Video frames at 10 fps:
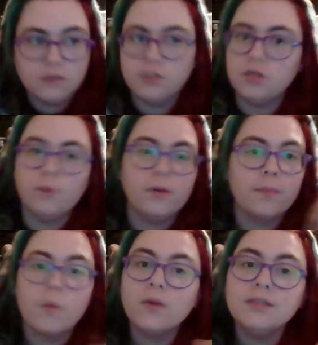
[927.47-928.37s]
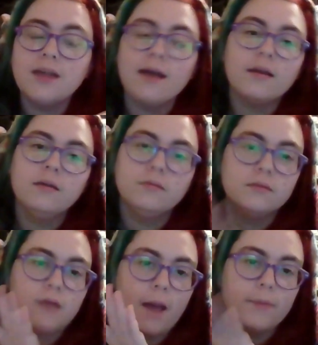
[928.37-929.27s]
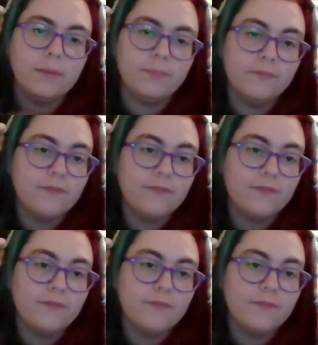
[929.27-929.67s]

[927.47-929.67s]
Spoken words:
Just open up my Word doc, copy,